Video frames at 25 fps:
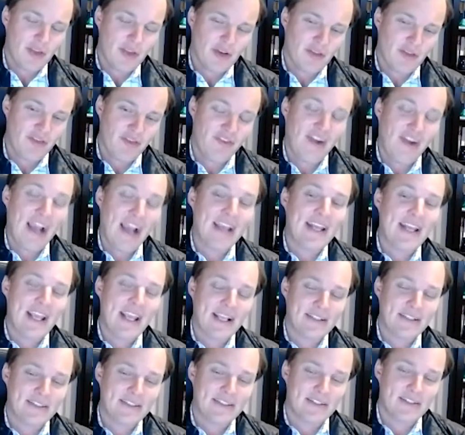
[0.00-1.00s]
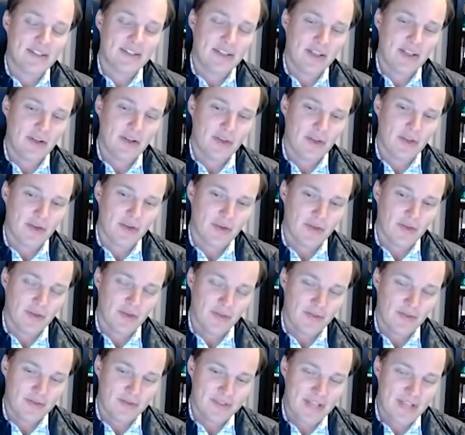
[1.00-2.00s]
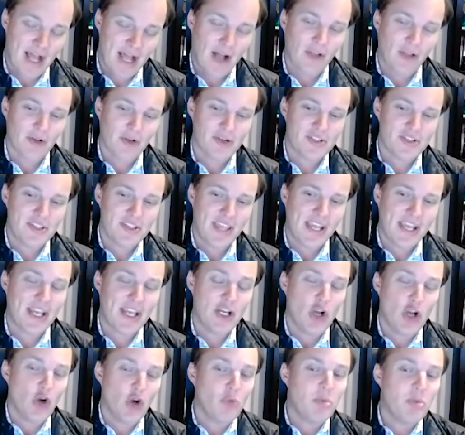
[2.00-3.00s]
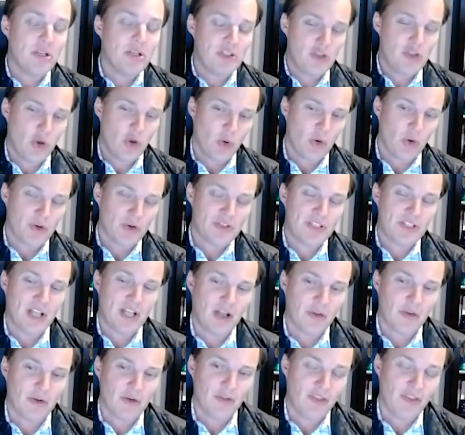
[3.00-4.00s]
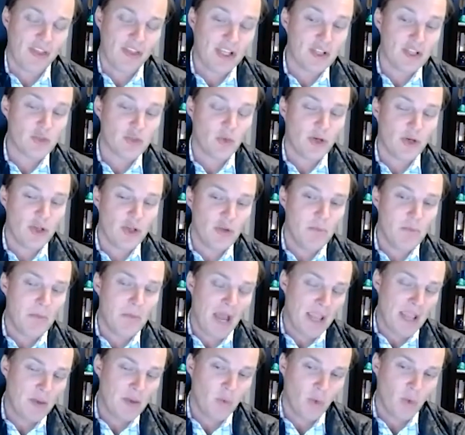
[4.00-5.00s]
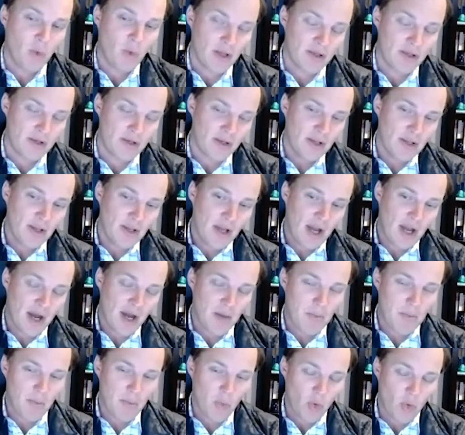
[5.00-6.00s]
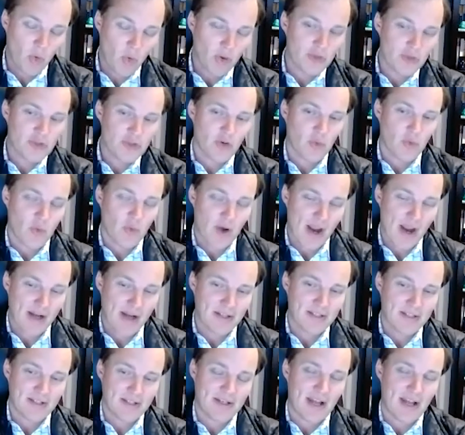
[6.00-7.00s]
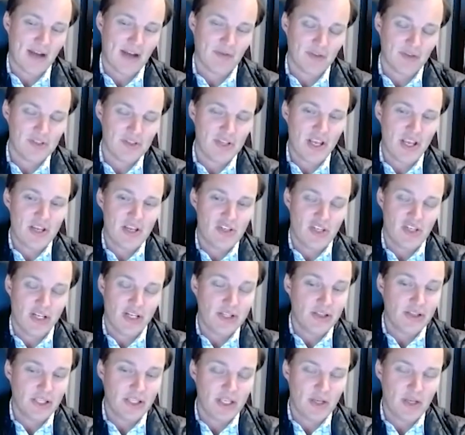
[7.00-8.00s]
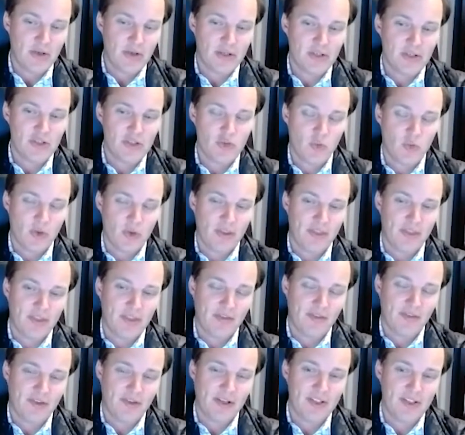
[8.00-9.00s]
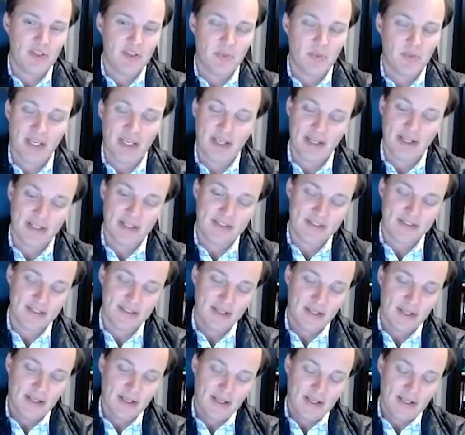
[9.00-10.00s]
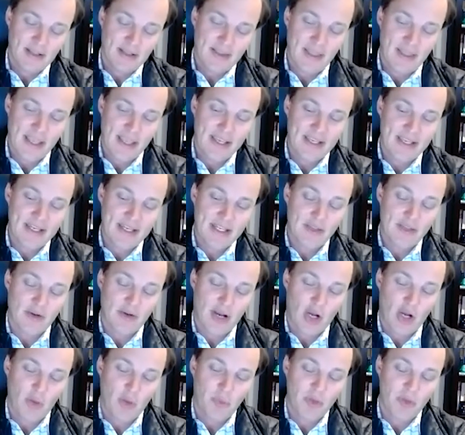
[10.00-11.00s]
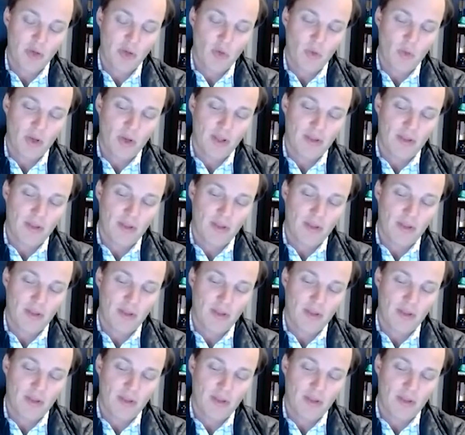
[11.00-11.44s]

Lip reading: finance the dollars that can open doors to other things, where you might want a more direct conversation and linkage with the funds because they can either help you with